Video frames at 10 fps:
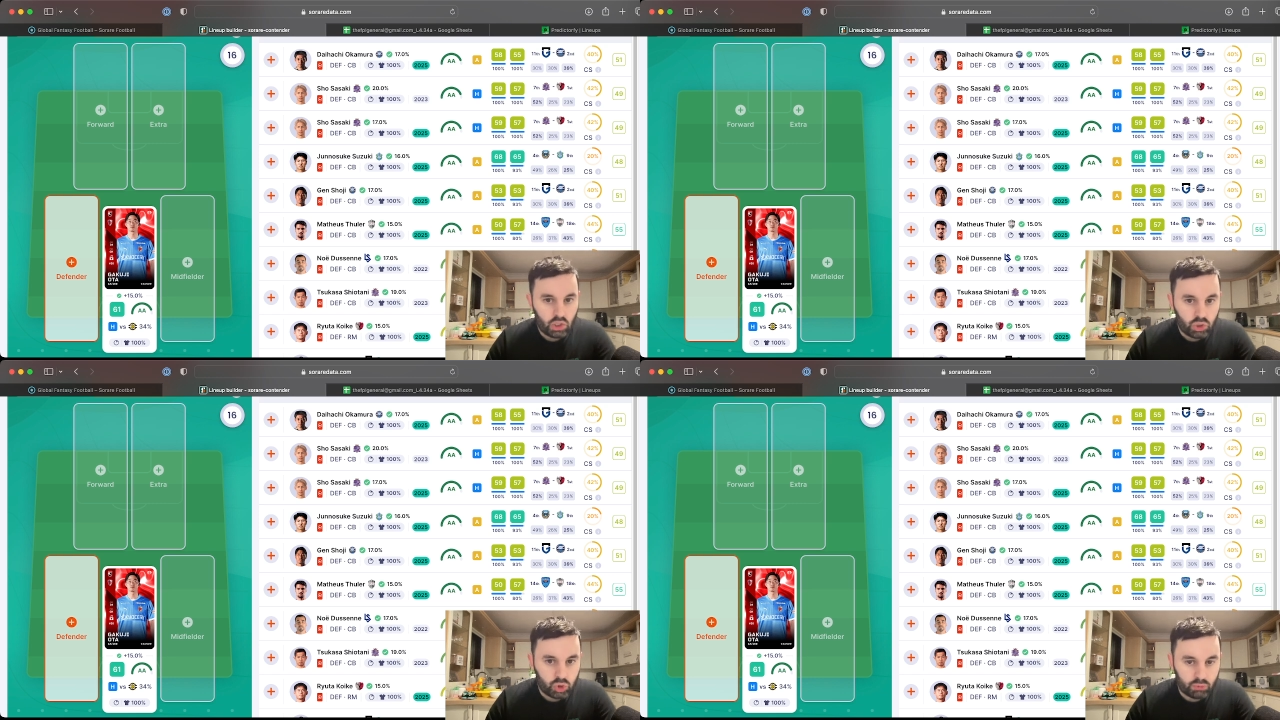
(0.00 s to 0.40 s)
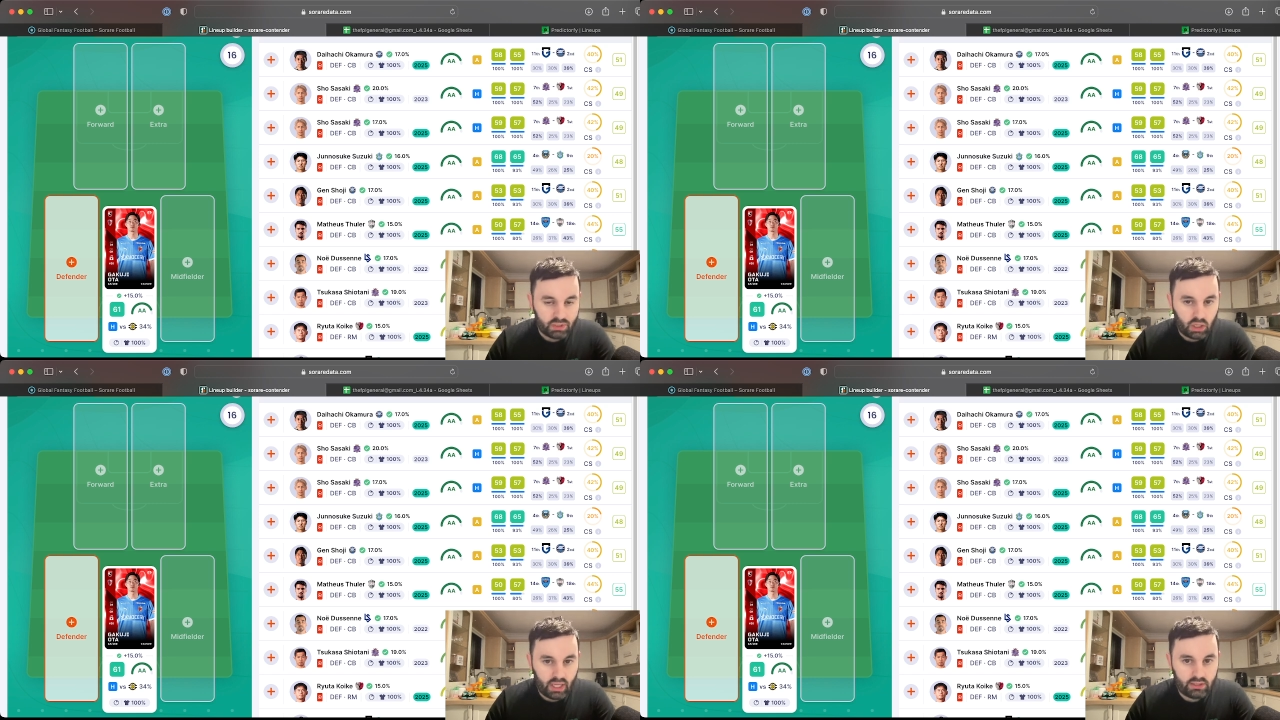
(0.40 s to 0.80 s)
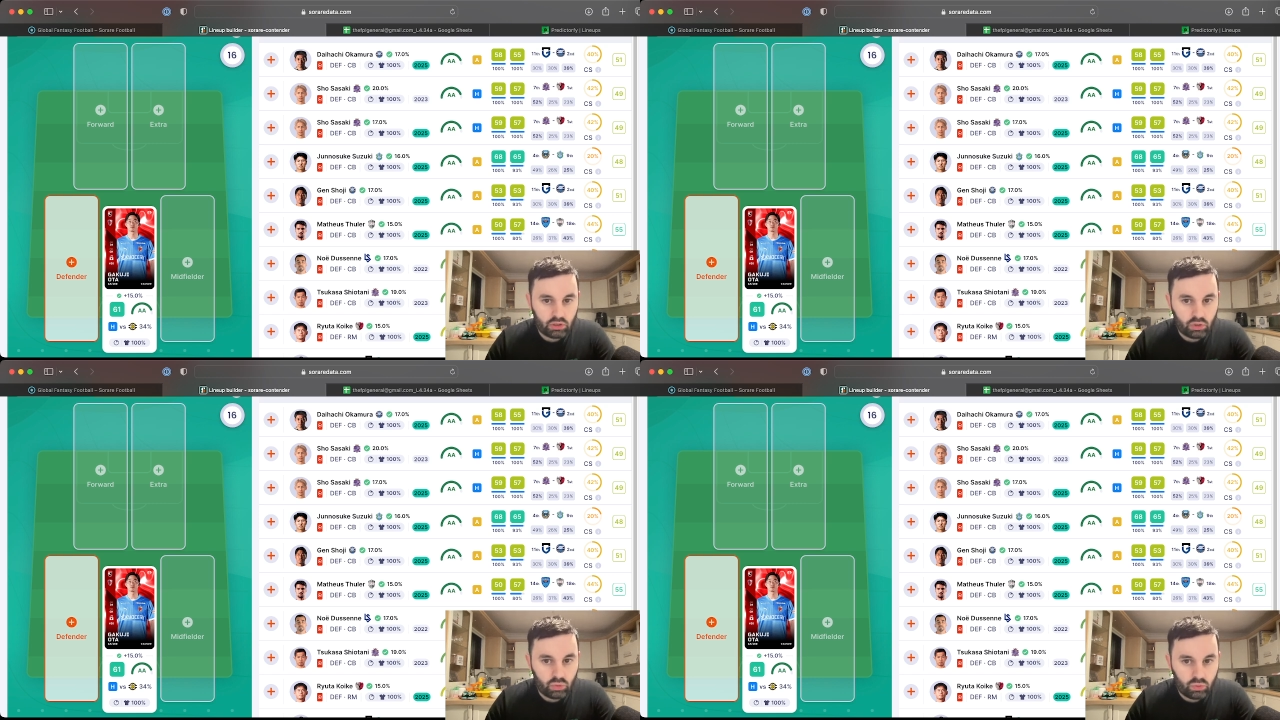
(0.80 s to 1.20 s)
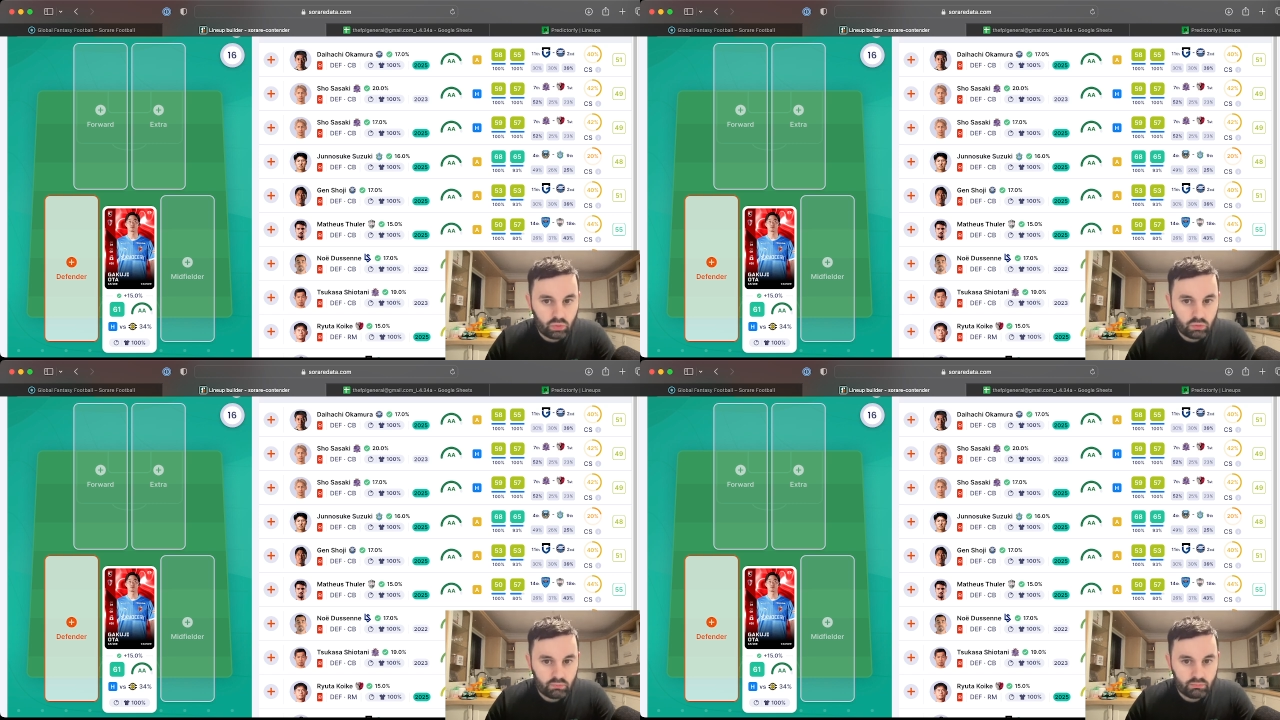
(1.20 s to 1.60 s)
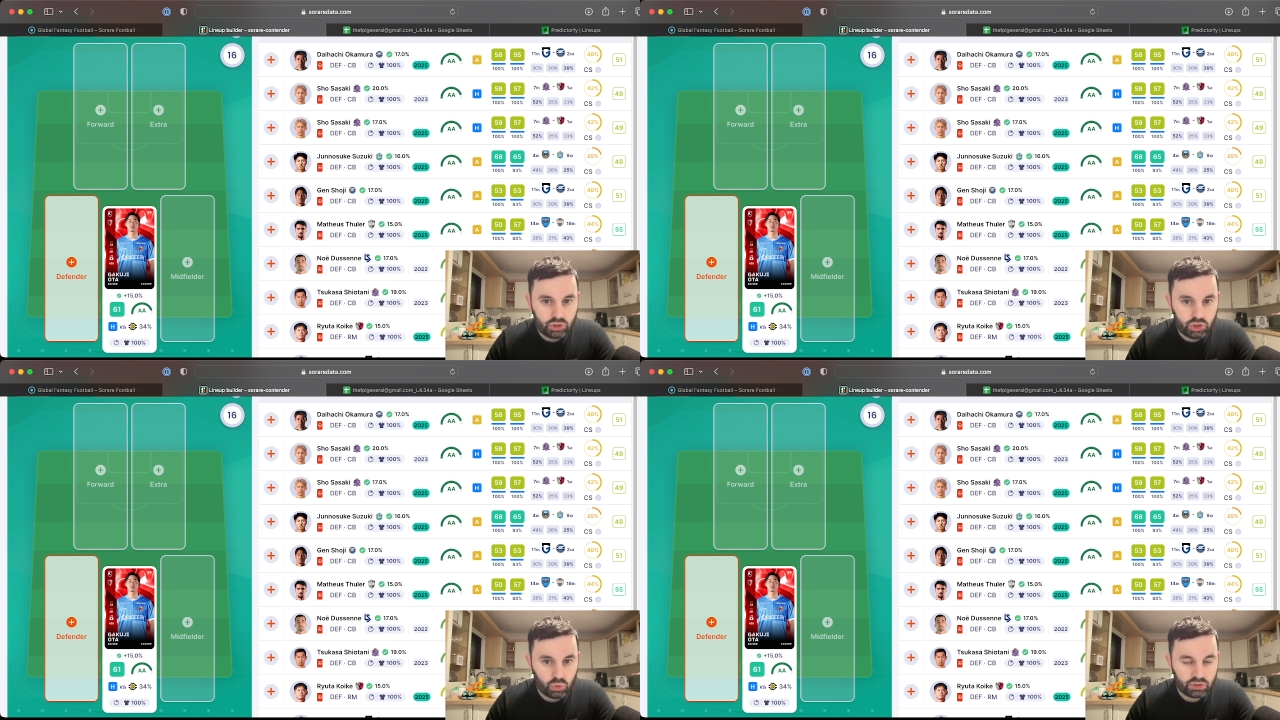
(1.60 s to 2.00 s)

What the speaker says: so I'm inclined to go Sho